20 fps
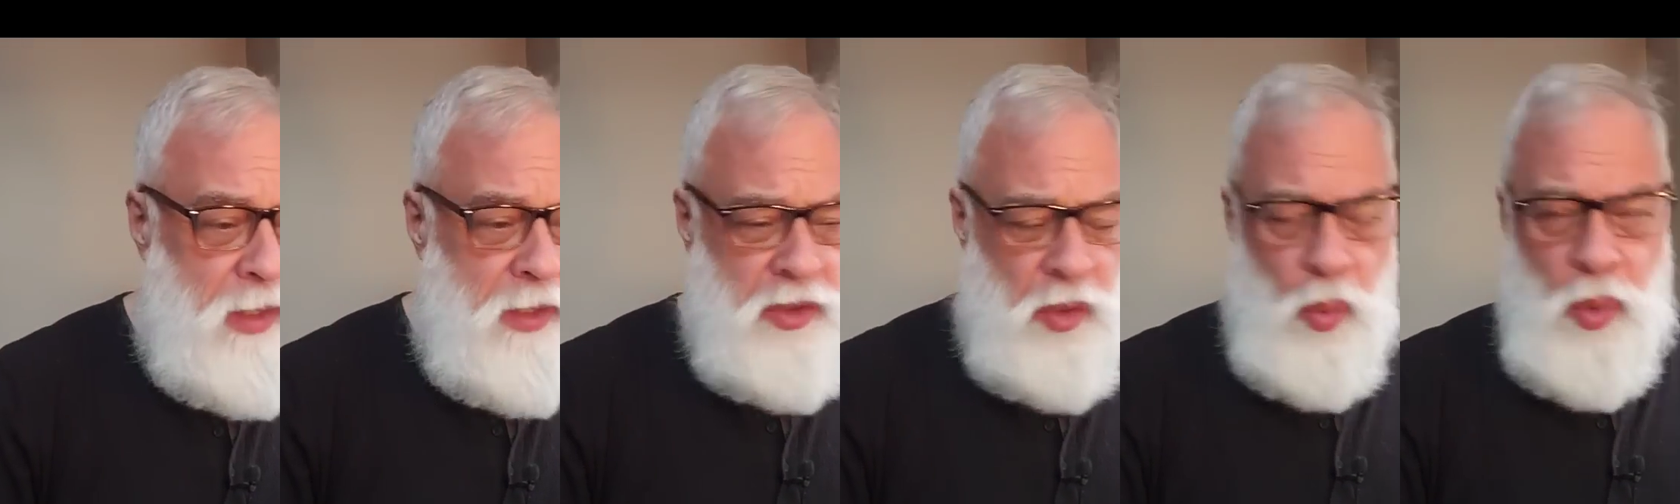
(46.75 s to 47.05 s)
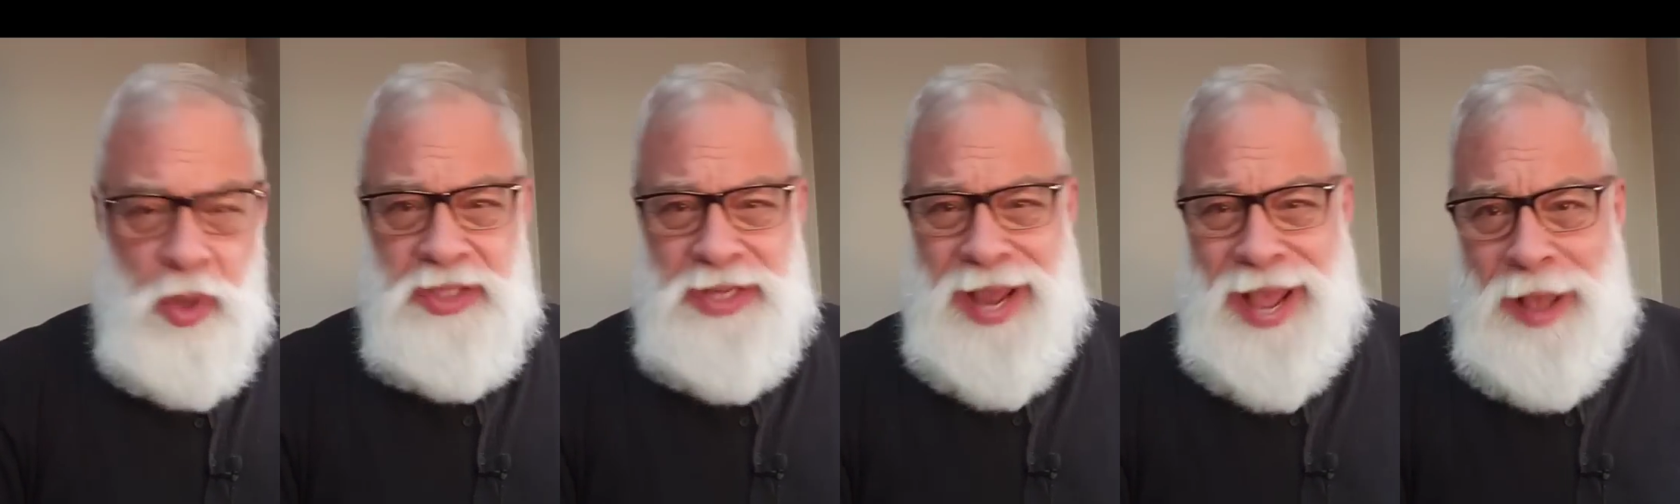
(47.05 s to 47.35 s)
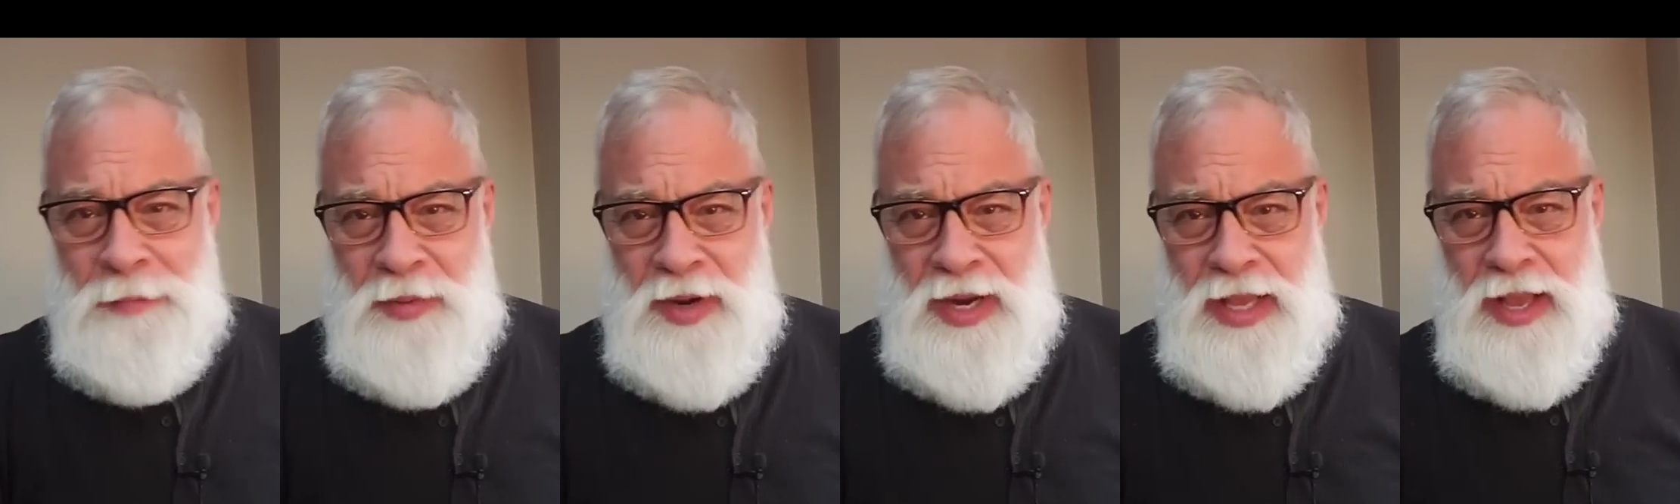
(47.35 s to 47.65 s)
So what's
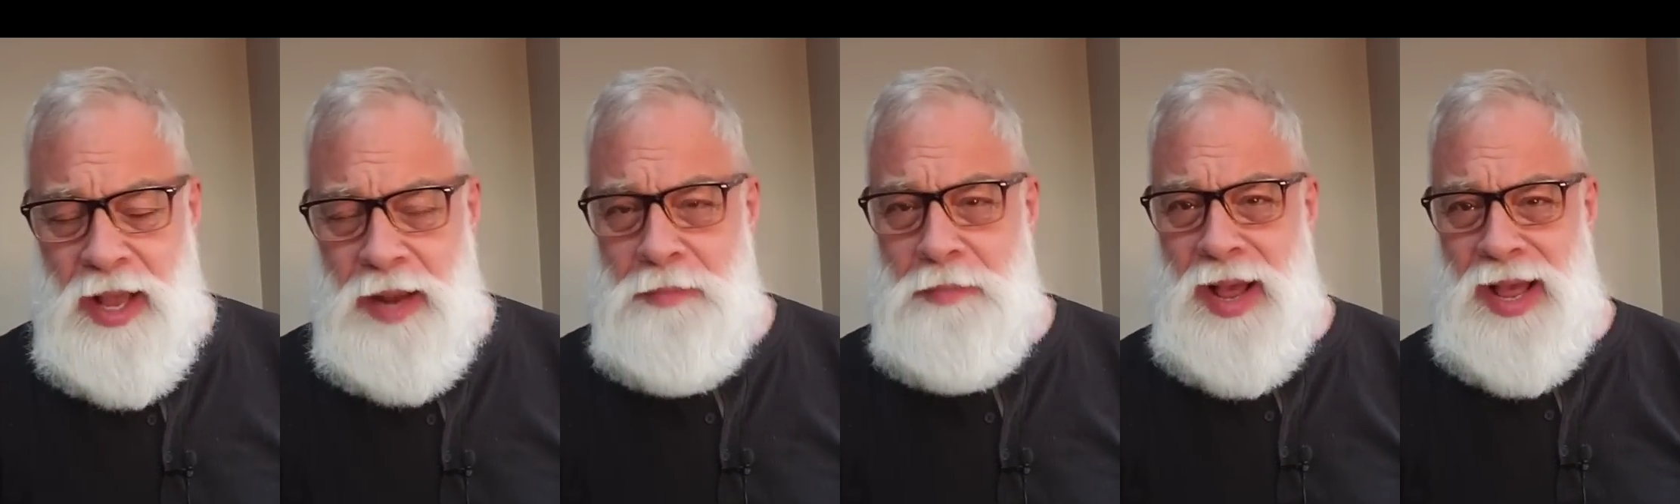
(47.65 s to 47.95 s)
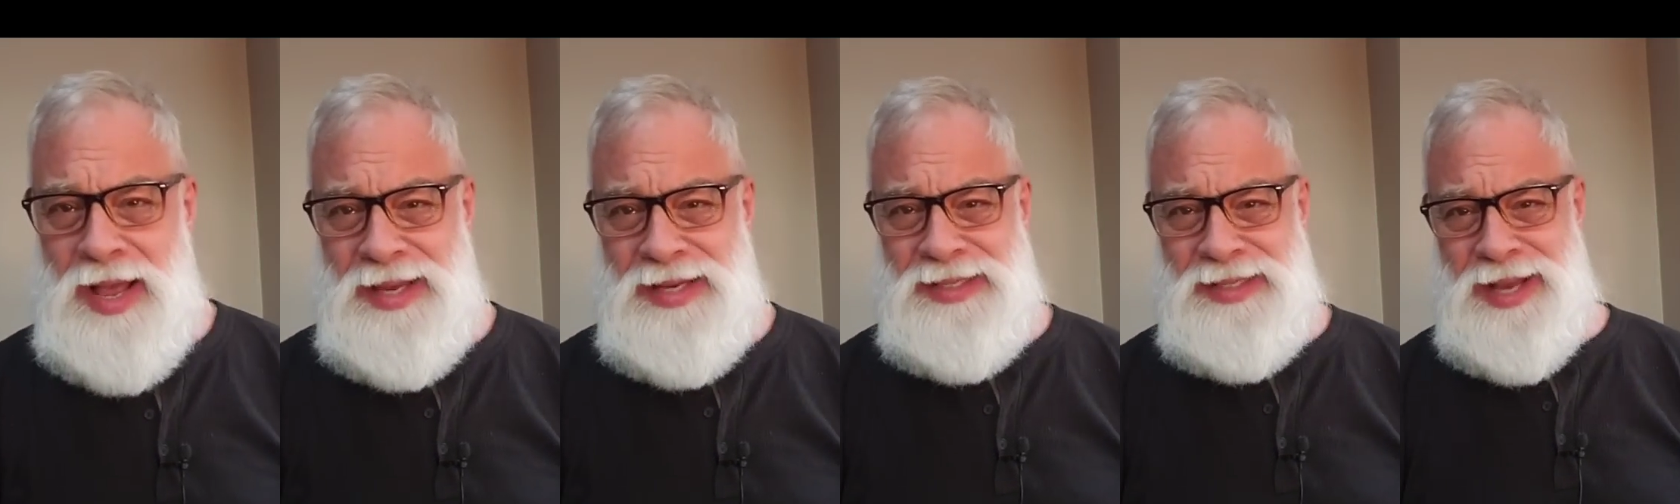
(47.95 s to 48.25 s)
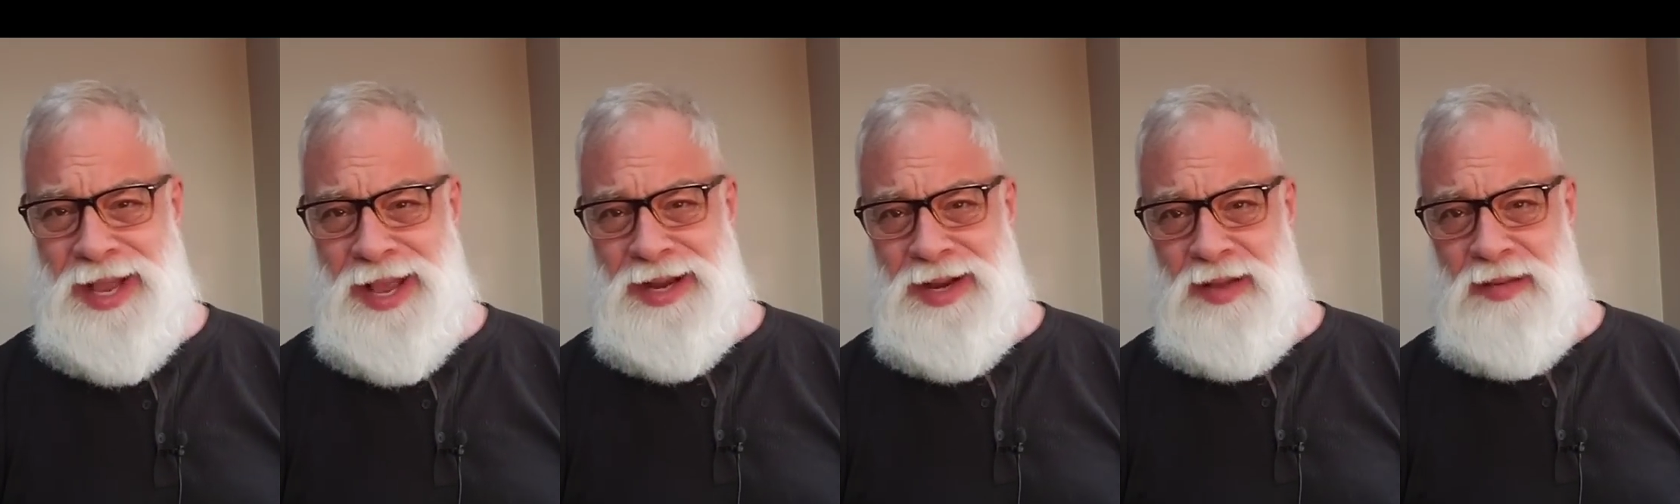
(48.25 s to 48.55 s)
happening on my
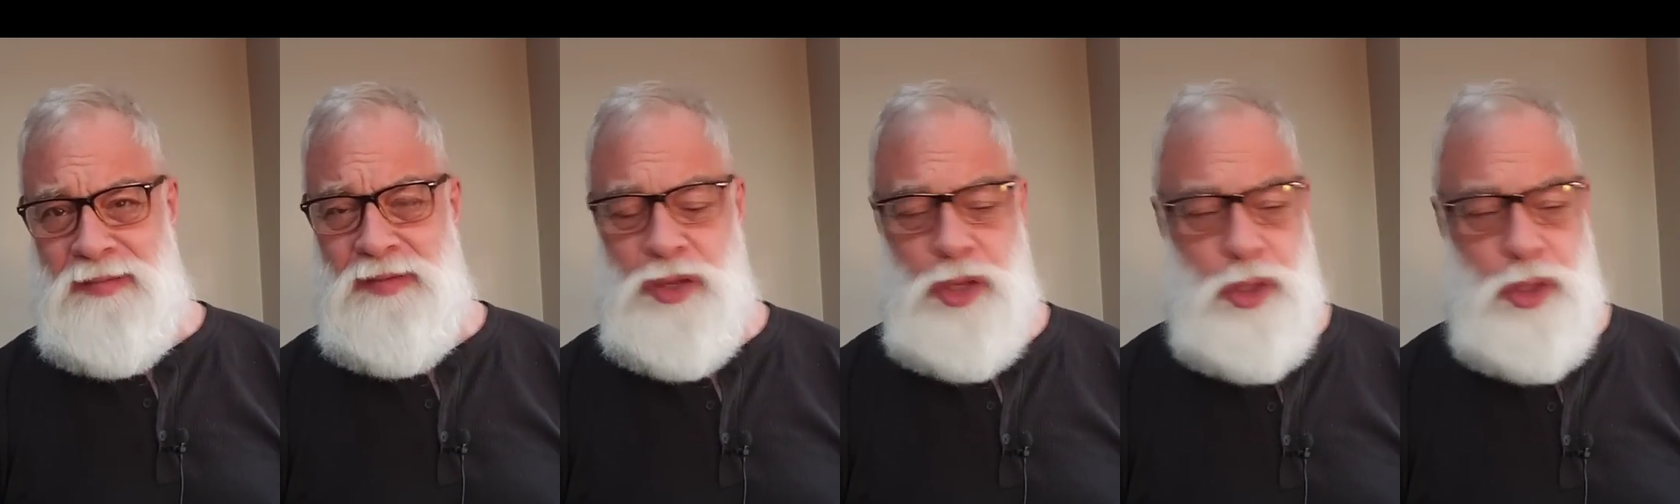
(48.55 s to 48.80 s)
side of